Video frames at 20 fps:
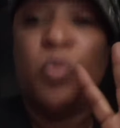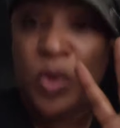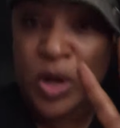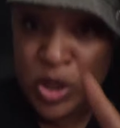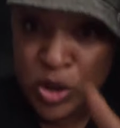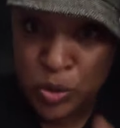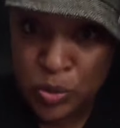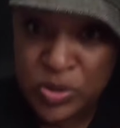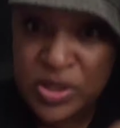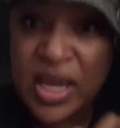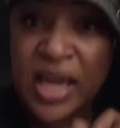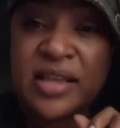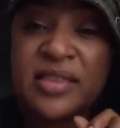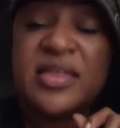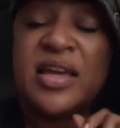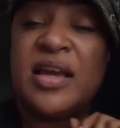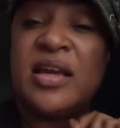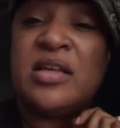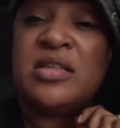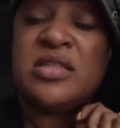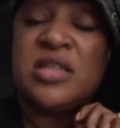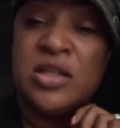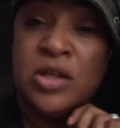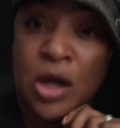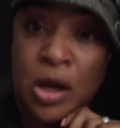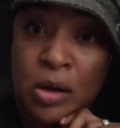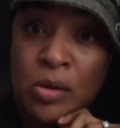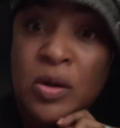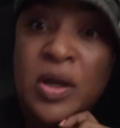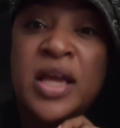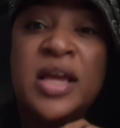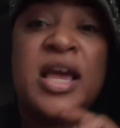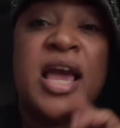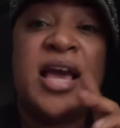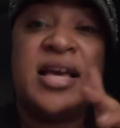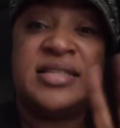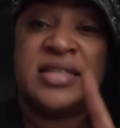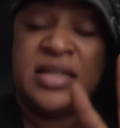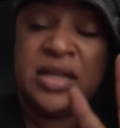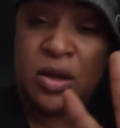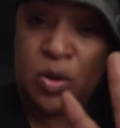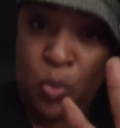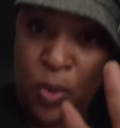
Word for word: We do take things, you know, as a